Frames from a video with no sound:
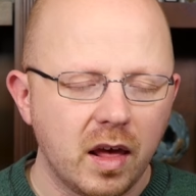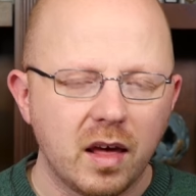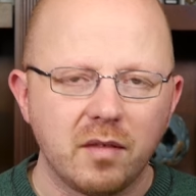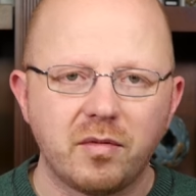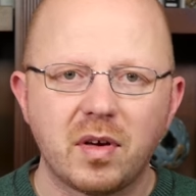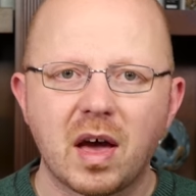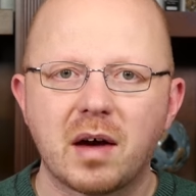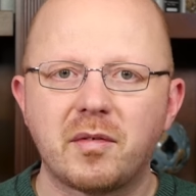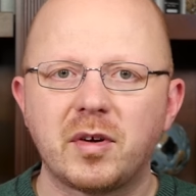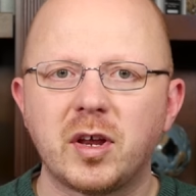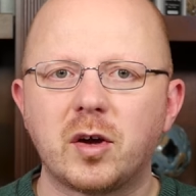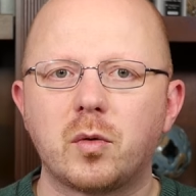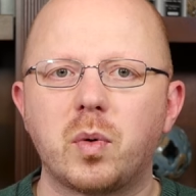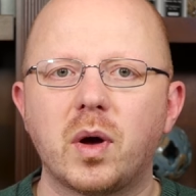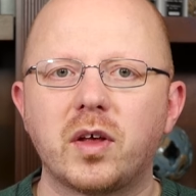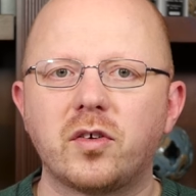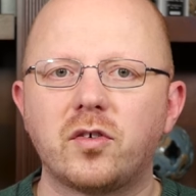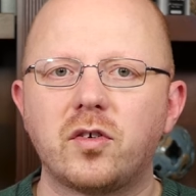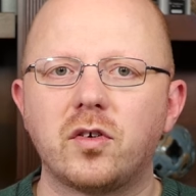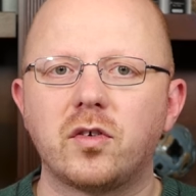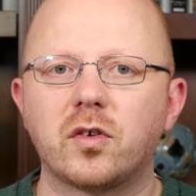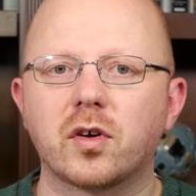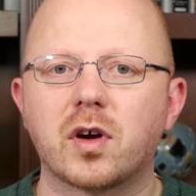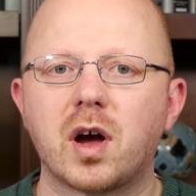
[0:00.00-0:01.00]
If you have any
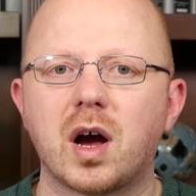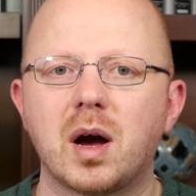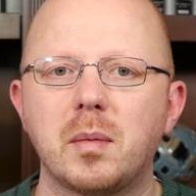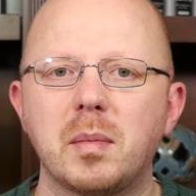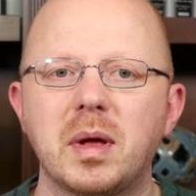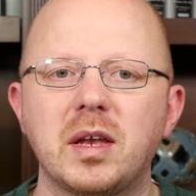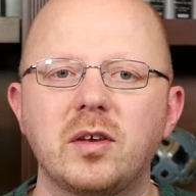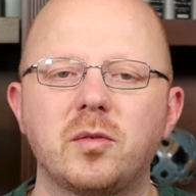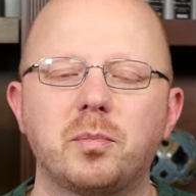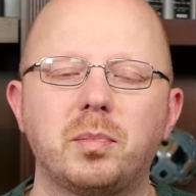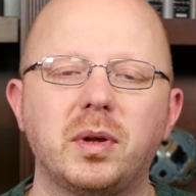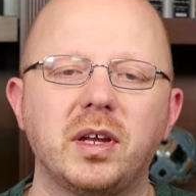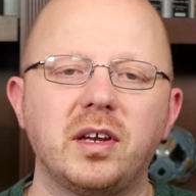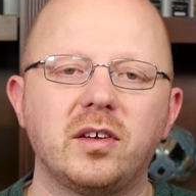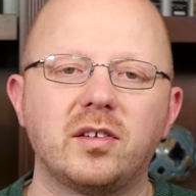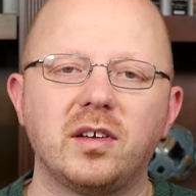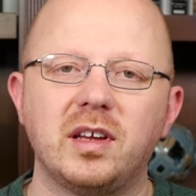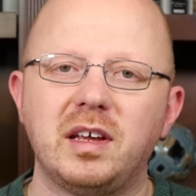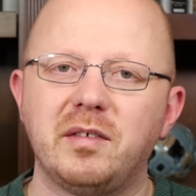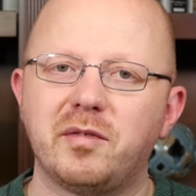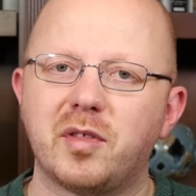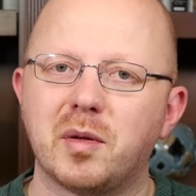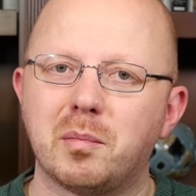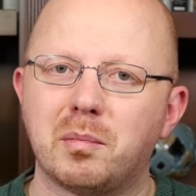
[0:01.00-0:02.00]
questions or comments, please
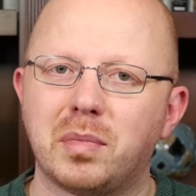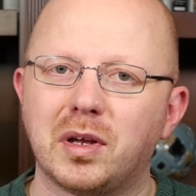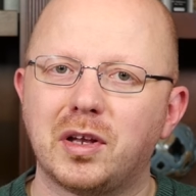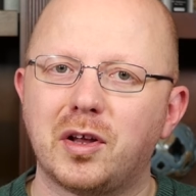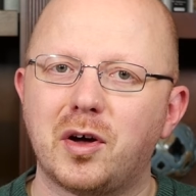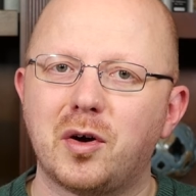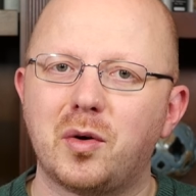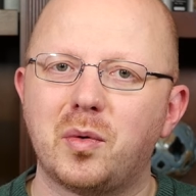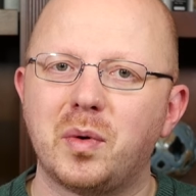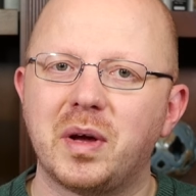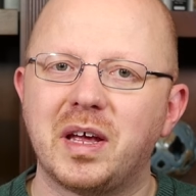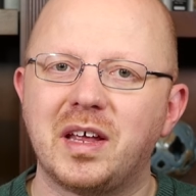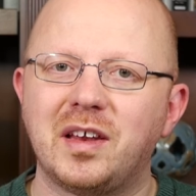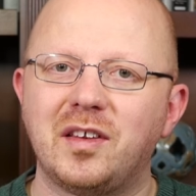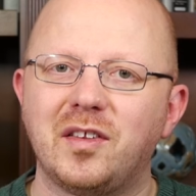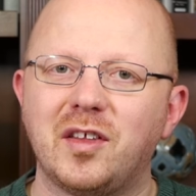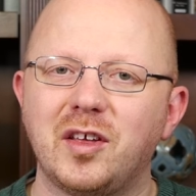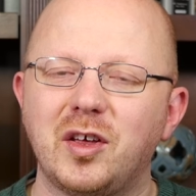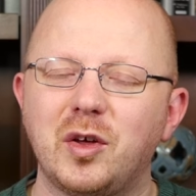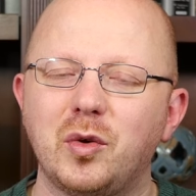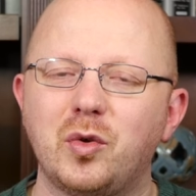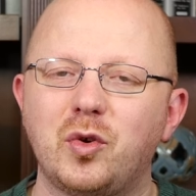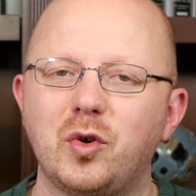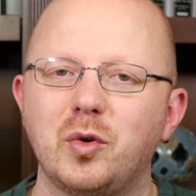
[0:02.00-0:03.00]
leave them below in
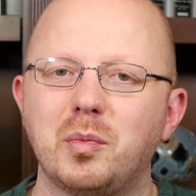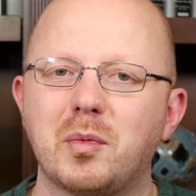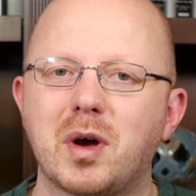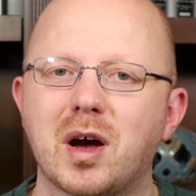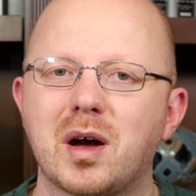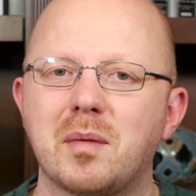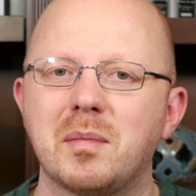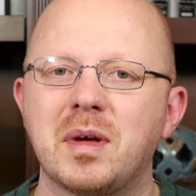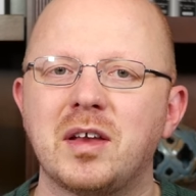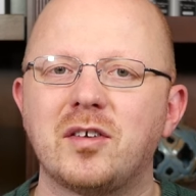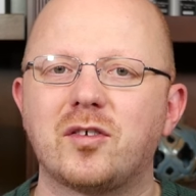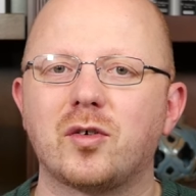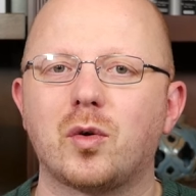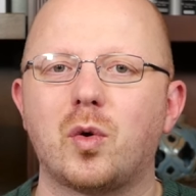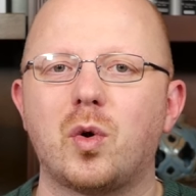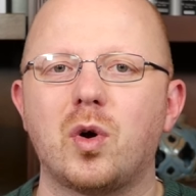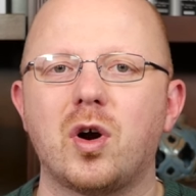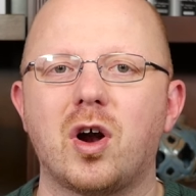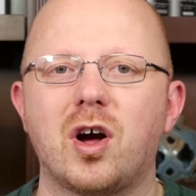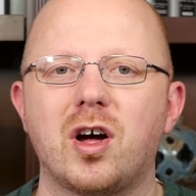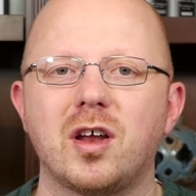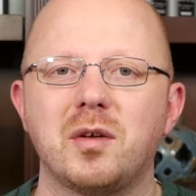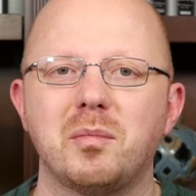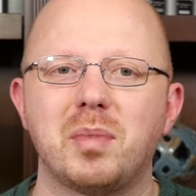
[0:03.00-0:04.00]
the YouTube comments
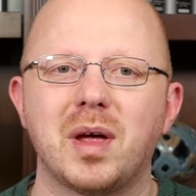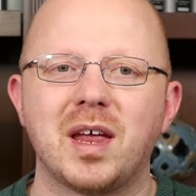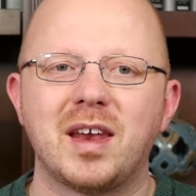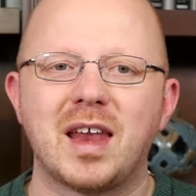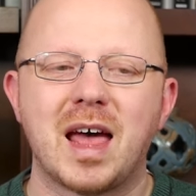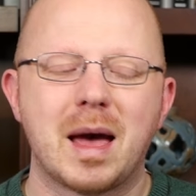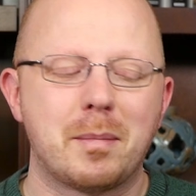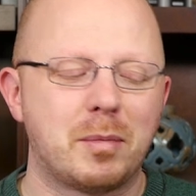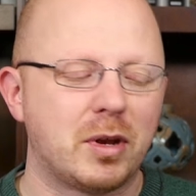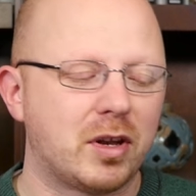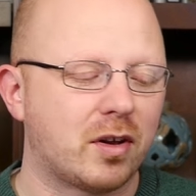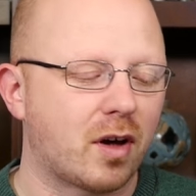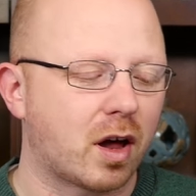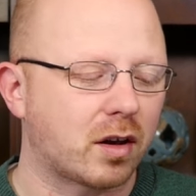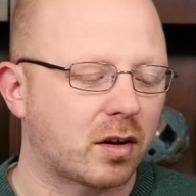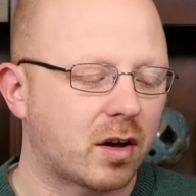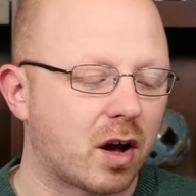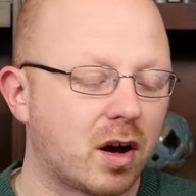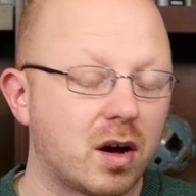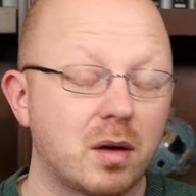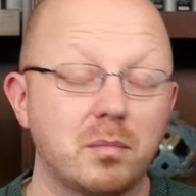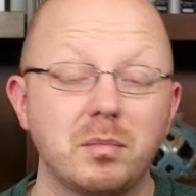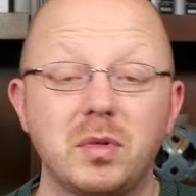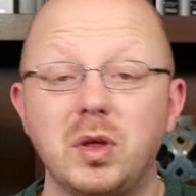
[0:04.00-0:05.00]
or on
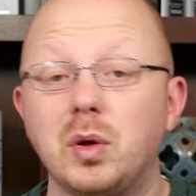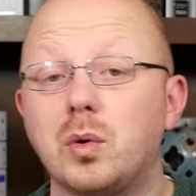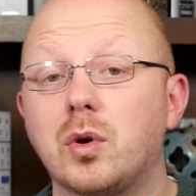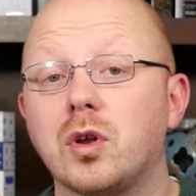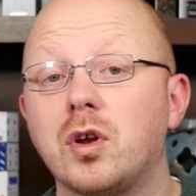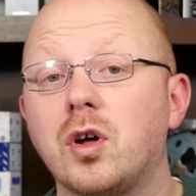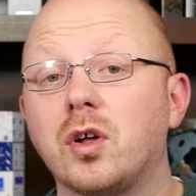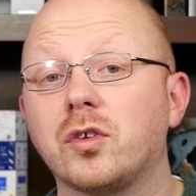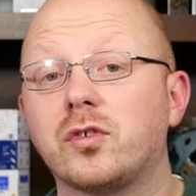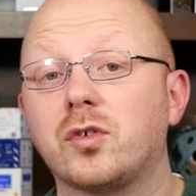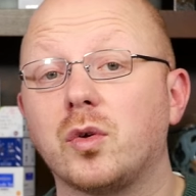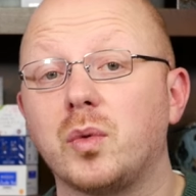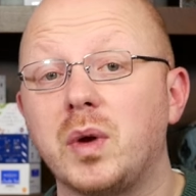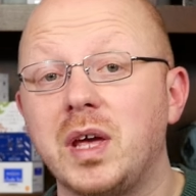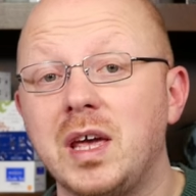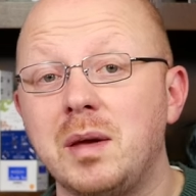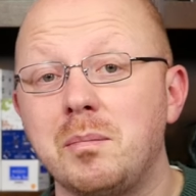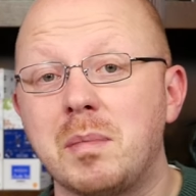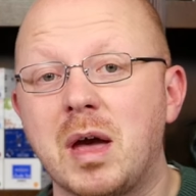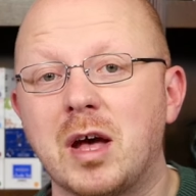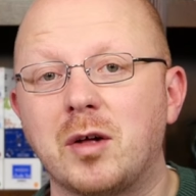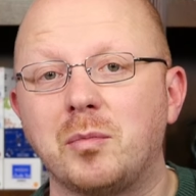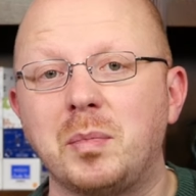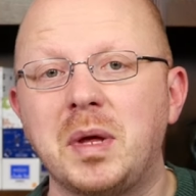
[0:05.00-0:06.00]
penhabit.com. You can also
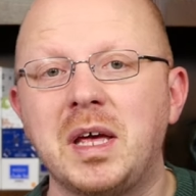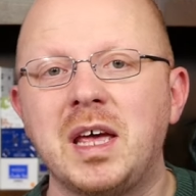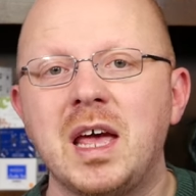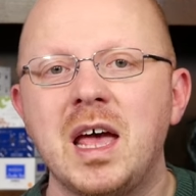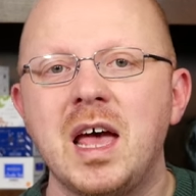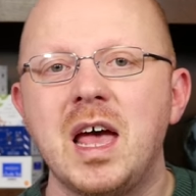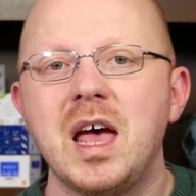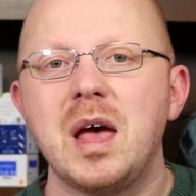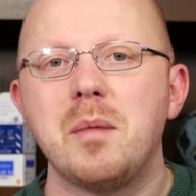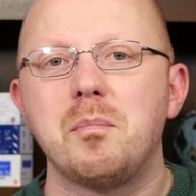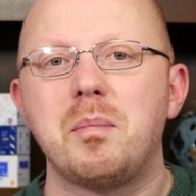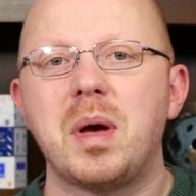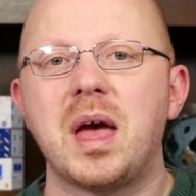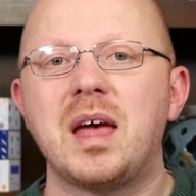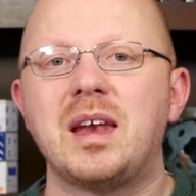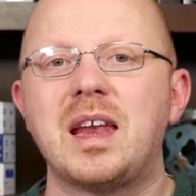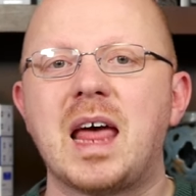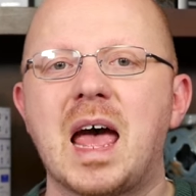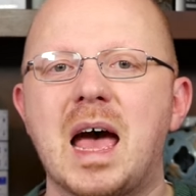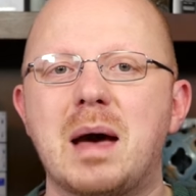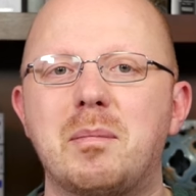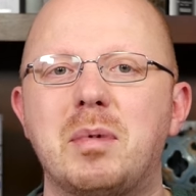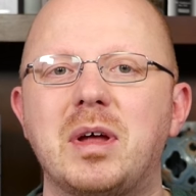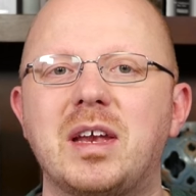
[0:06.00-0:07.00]
email me,
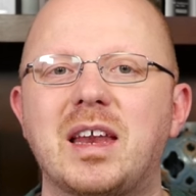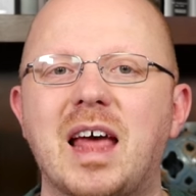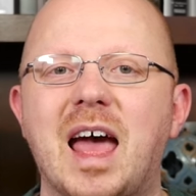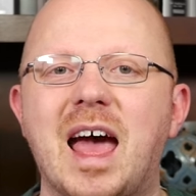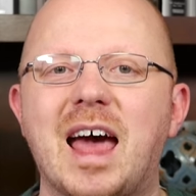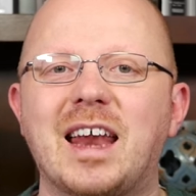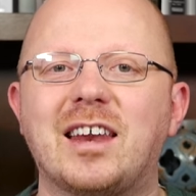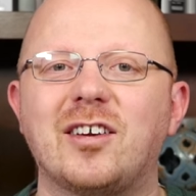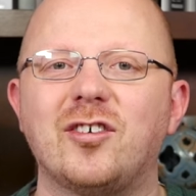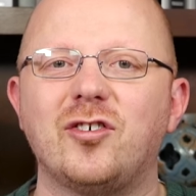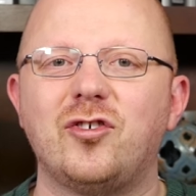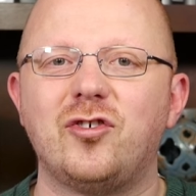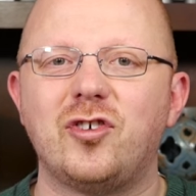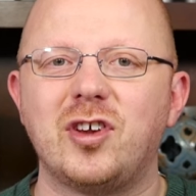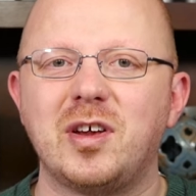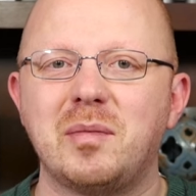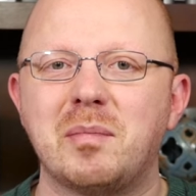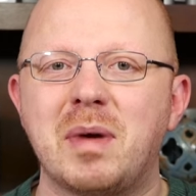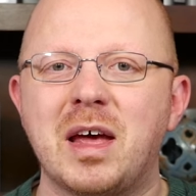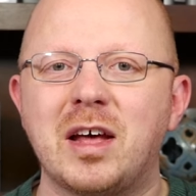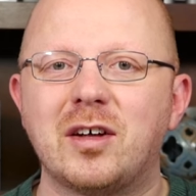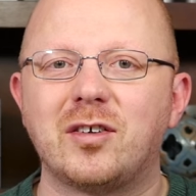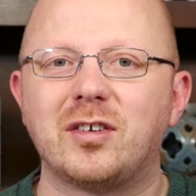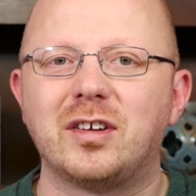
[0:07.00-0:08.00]
penhabit at
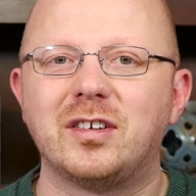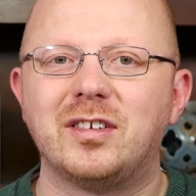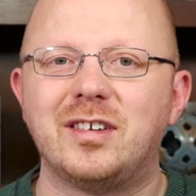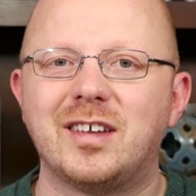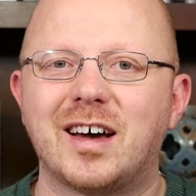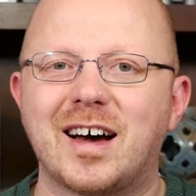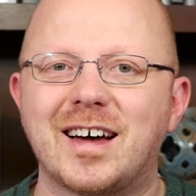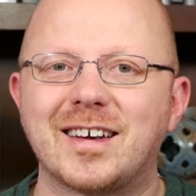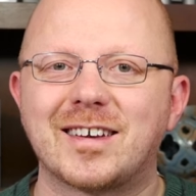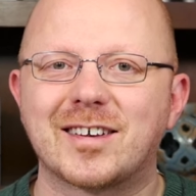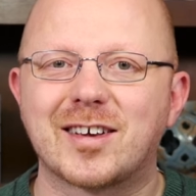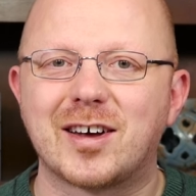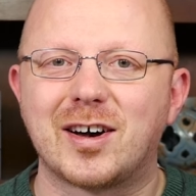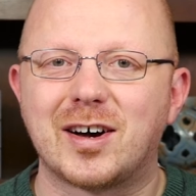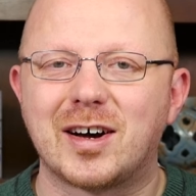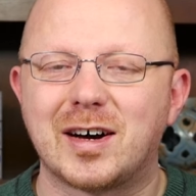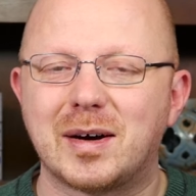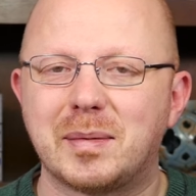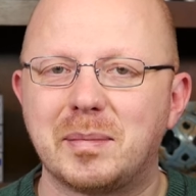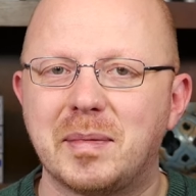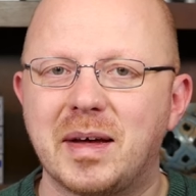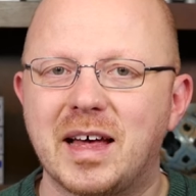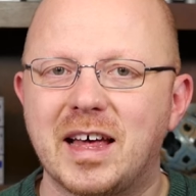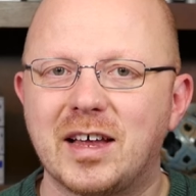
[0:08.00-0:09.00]

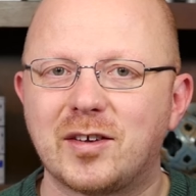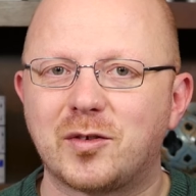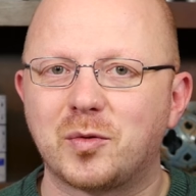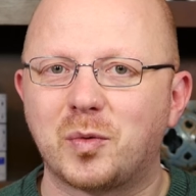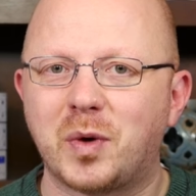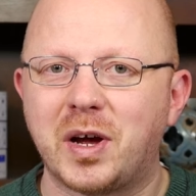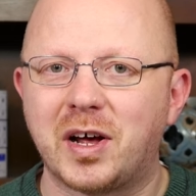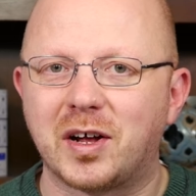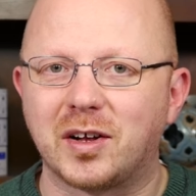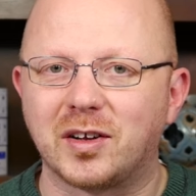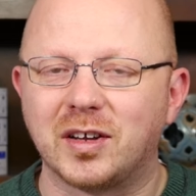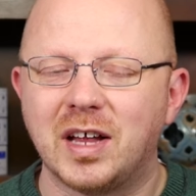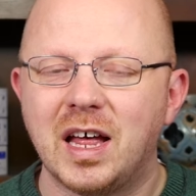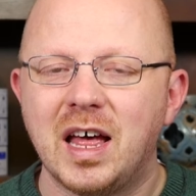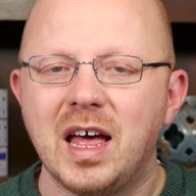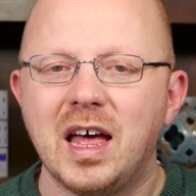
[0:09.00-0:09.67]
gmail.com as well.